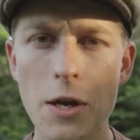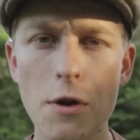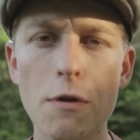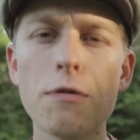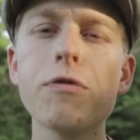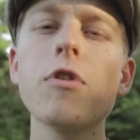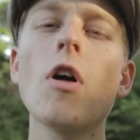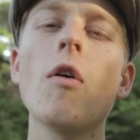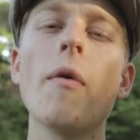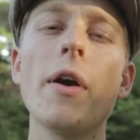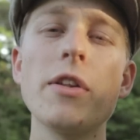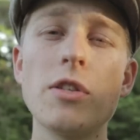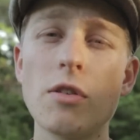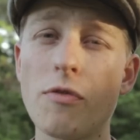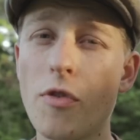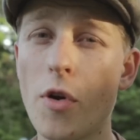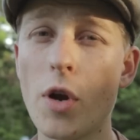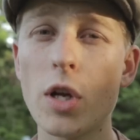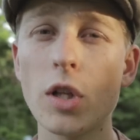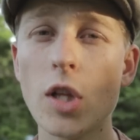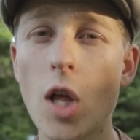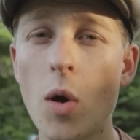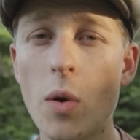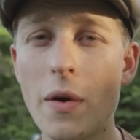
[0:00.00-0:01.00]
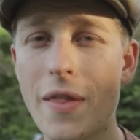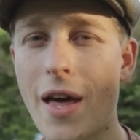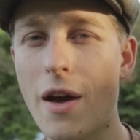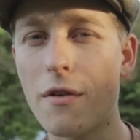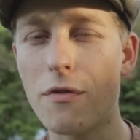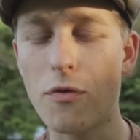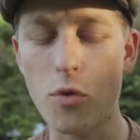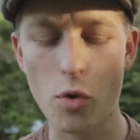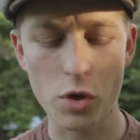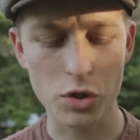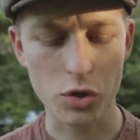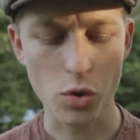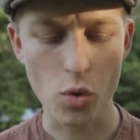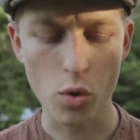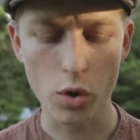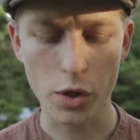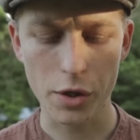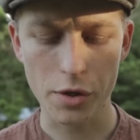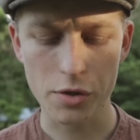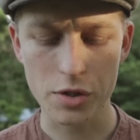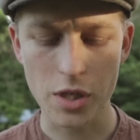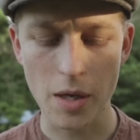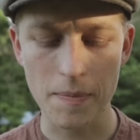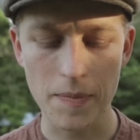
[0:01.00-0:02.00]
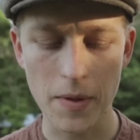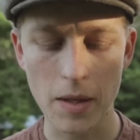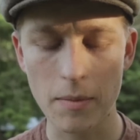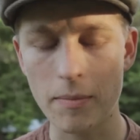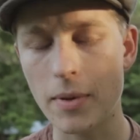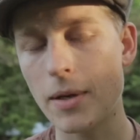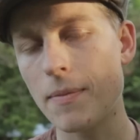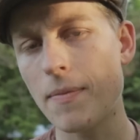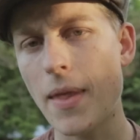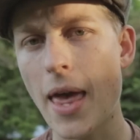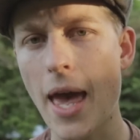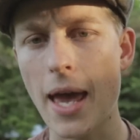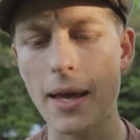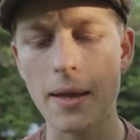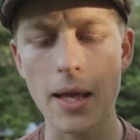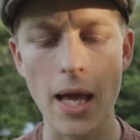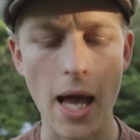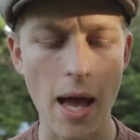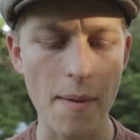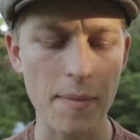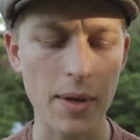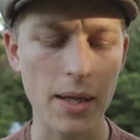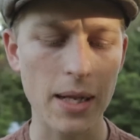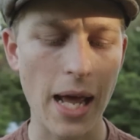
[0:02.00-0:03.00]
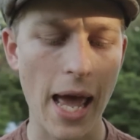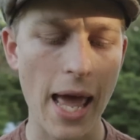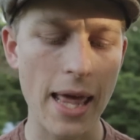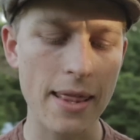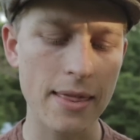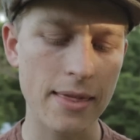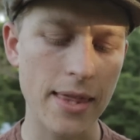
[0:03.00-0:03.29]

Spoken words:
your flow weights are very low without forced cooling or something, but hey, I mean,